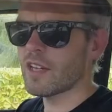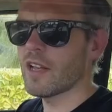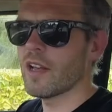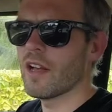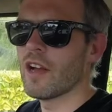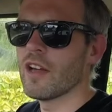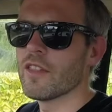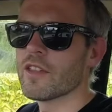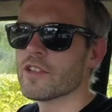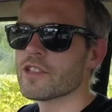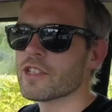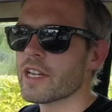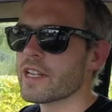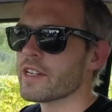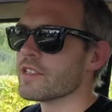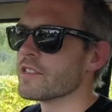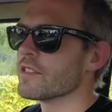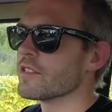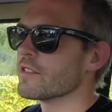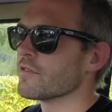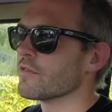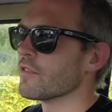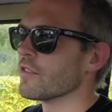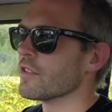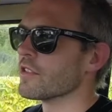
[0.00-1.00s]
Other
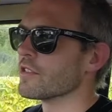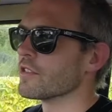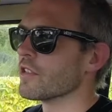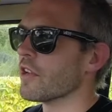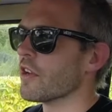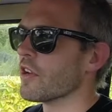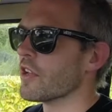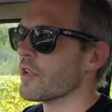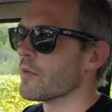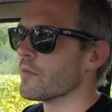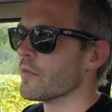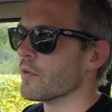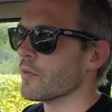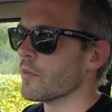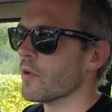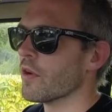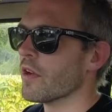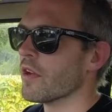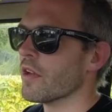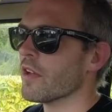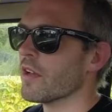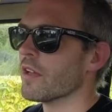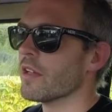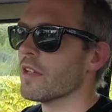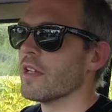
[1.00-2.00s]
changes for the time
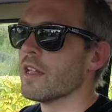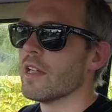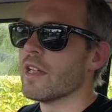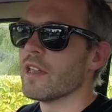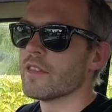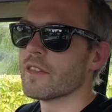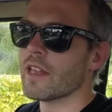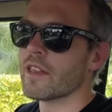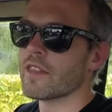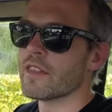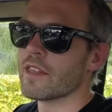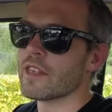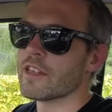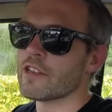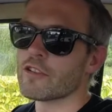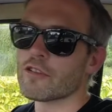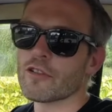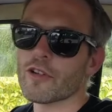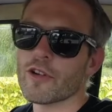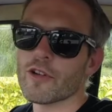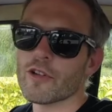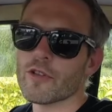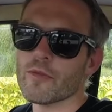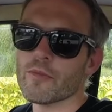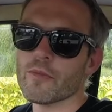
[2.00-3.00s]
were that the
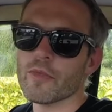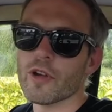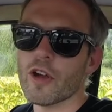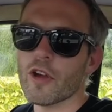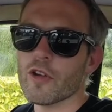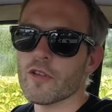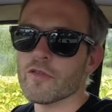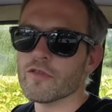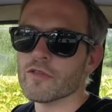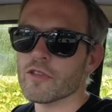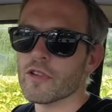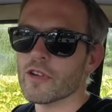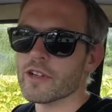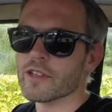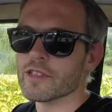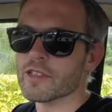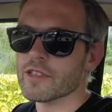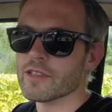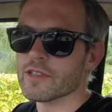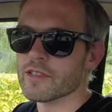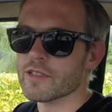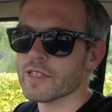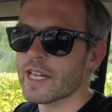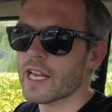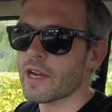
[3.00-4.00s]
chrome
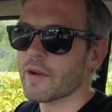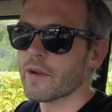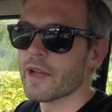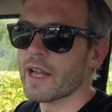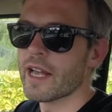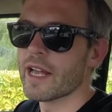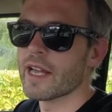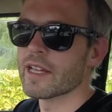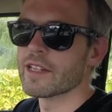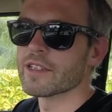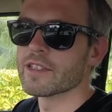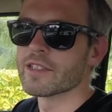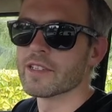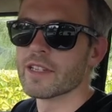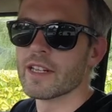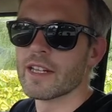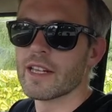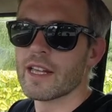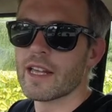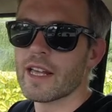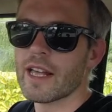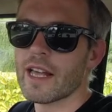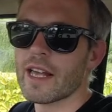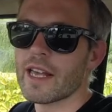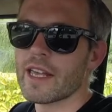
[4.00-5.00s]
overriders now had
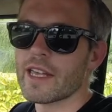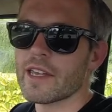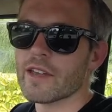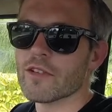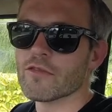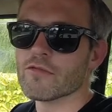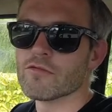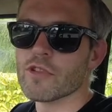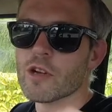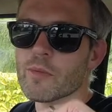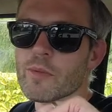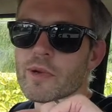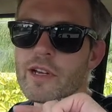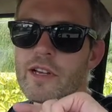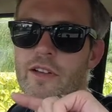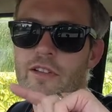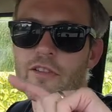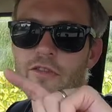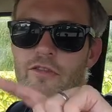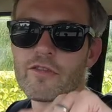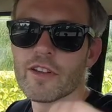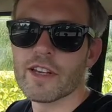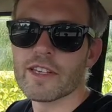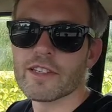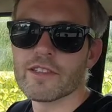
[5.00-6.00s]
a rubber
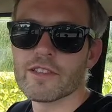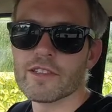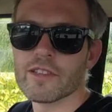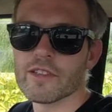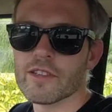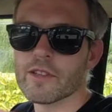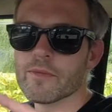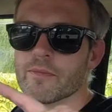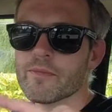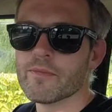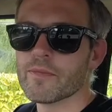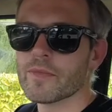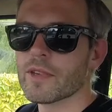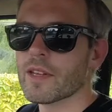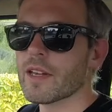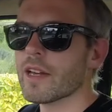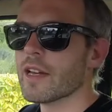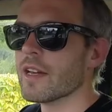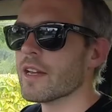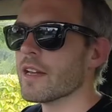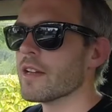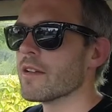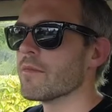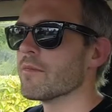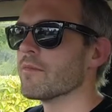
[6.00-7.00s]
face to them,
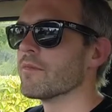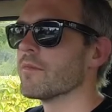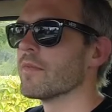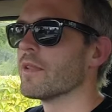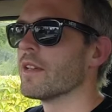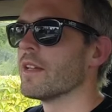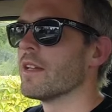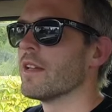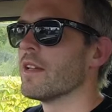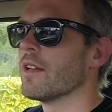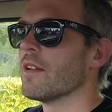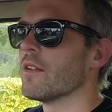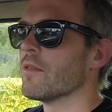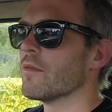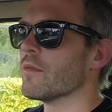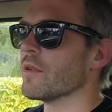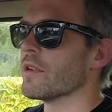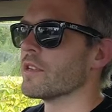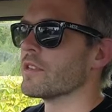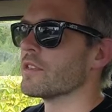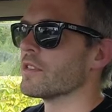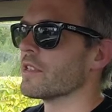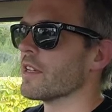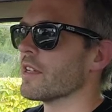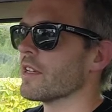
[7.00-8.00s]
um,
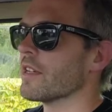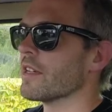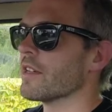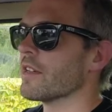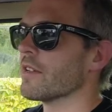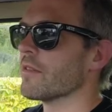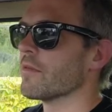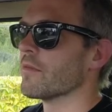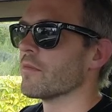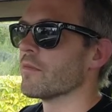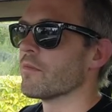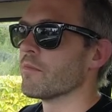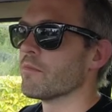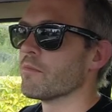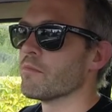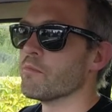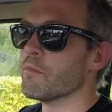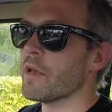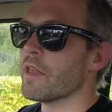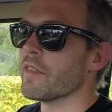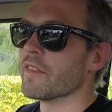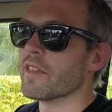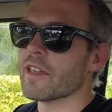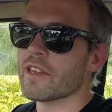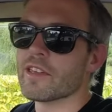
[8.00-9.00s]
which uh,
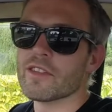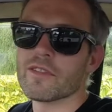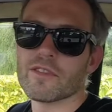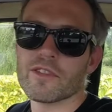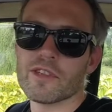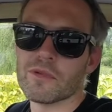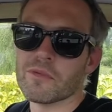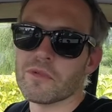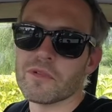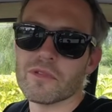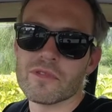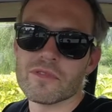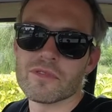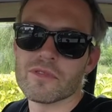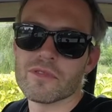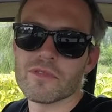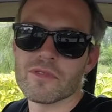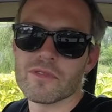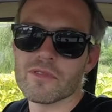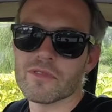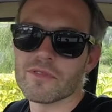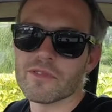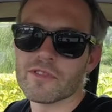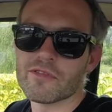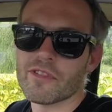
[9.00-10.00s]
meant that you wouldn't
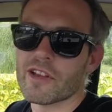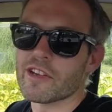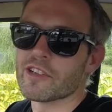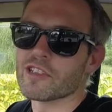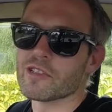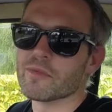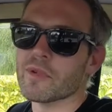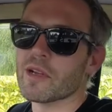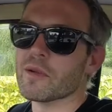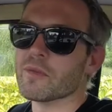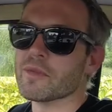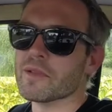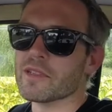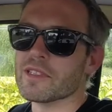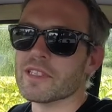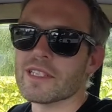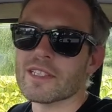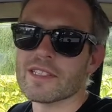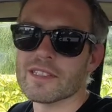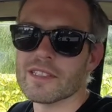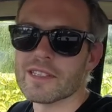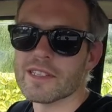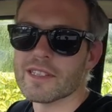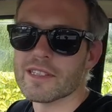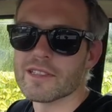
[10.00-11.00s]
scratched them up as
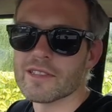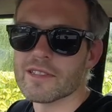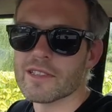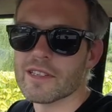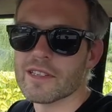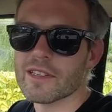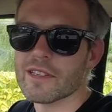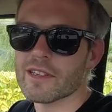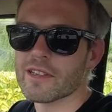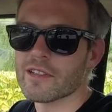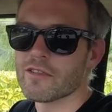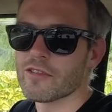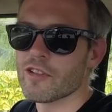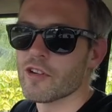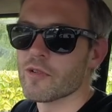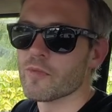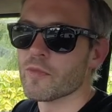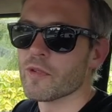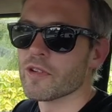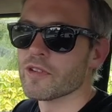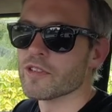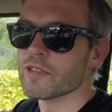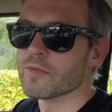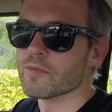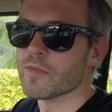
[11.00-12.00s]
easily as uh, chrome
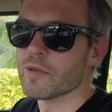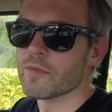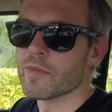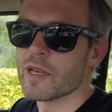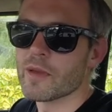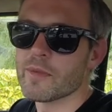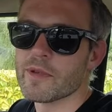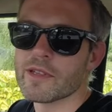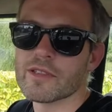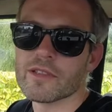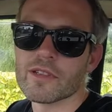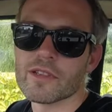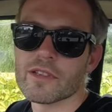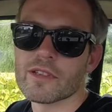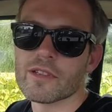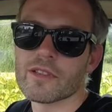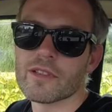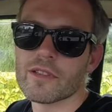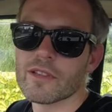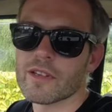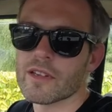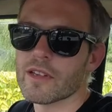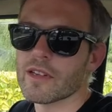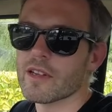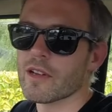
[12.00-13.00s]
ones, but maybe took
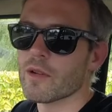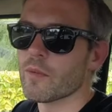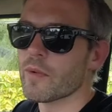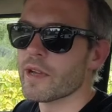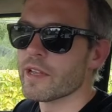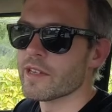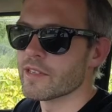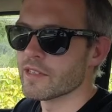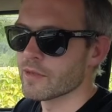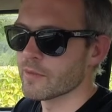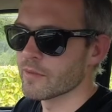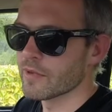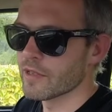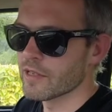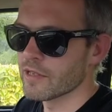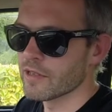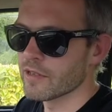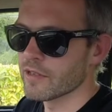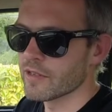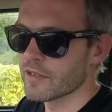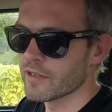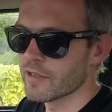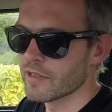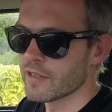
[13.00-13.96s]
uh, away some of the look